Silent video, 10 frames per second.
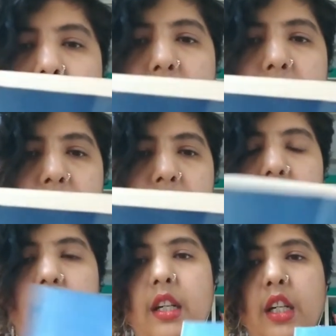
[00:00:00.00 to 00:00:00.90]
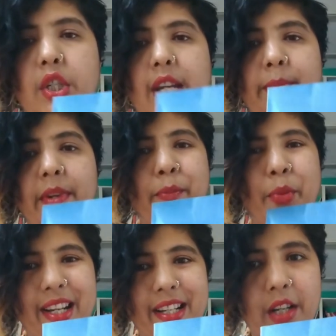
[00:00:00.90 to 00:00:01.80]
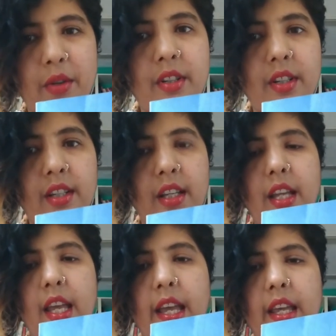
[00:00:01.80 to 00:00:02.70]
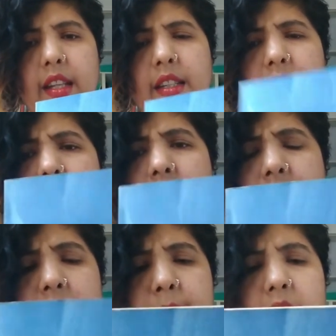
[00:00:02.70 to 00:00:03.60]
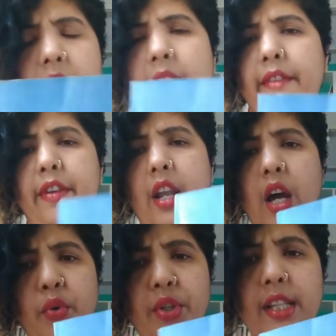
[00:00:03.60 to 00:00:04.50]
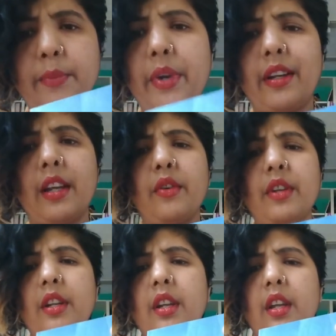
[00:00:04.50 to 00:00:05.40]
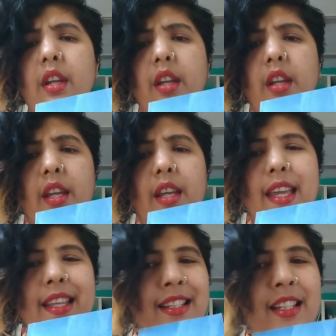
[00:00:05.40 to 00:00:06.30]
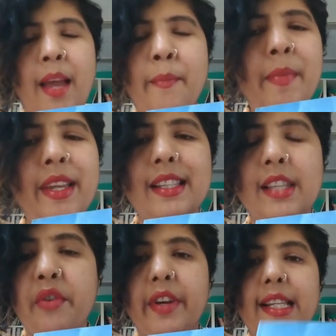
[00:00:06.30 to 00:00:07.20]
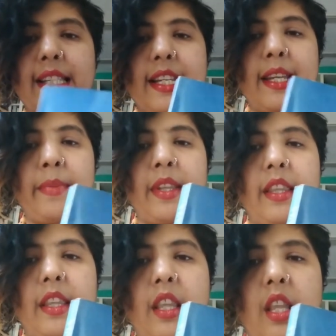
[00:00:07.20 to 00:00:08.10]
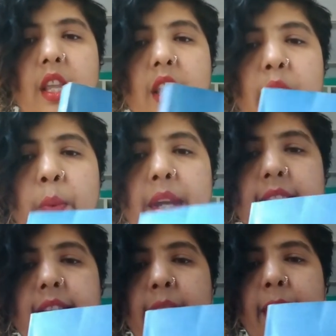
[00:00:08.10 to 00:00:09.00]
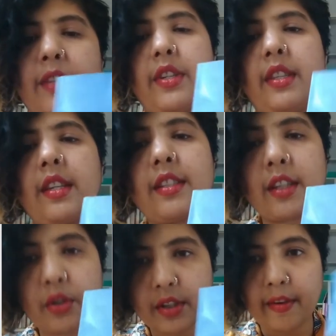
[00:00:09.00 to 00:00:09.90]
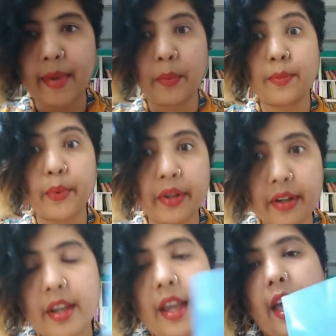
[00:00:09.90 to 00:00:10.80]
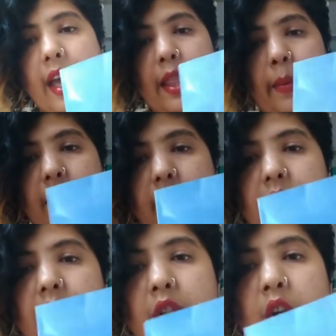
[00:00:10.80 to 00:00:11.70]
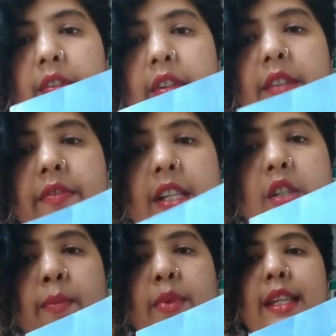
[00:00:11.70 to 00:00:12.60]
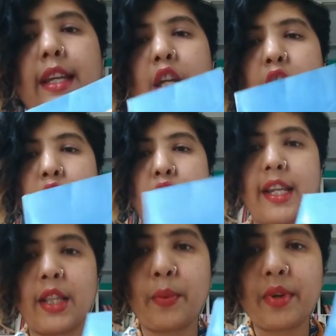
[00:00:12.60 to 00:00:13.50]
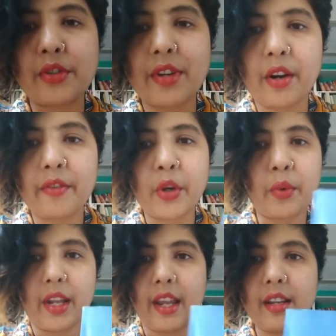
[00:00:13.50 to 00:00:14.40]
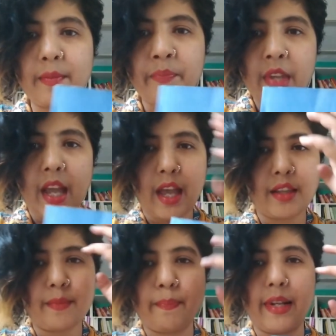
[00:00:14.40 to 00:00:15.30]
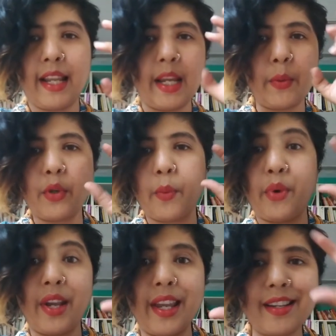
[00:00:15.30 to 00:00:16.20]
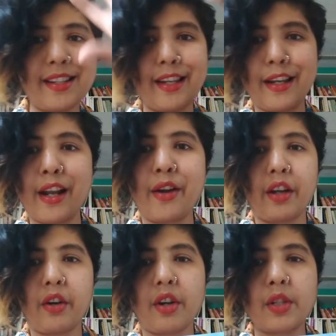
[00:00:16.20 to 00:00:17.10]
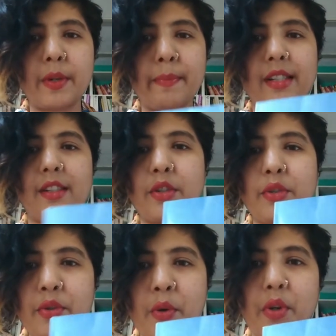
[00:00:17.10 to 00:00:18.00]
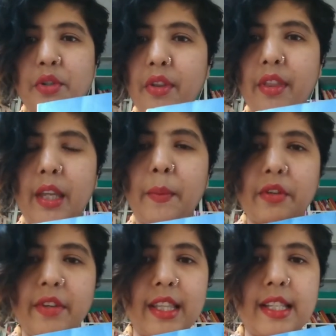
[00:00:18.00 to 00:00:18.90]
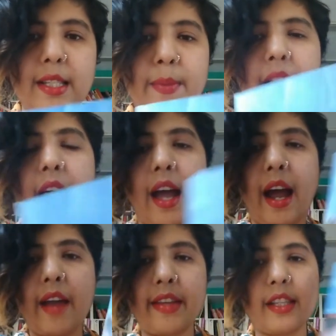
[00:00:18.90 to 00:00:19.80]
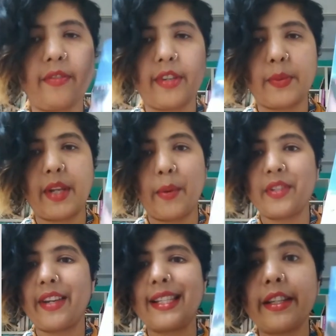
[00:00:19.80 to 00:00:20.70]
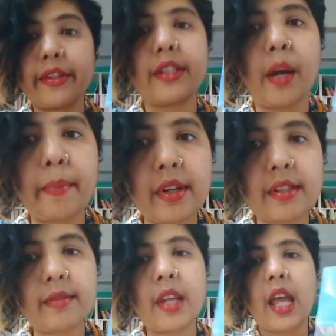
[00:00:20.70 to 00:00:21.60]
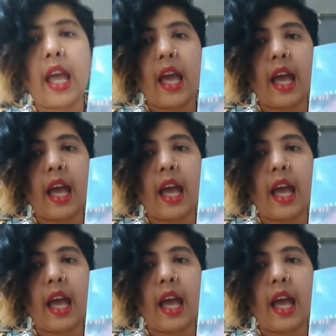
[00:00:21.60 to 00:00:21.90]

and she has a bit of a breakdown, and it's just about her life and how she has a breakdown. And I'm not making it sound very exciting, but the way Sylvia Plath's written this, and you know Sylvia Plath is a poet, and the way she's written this novel, it feels almost like she's taken the words right out of your own head and played with your brain and laid it out like a crossword puzzle, so you know what you're thinking when you're reading this as well. I read this first when I was a very serious young person,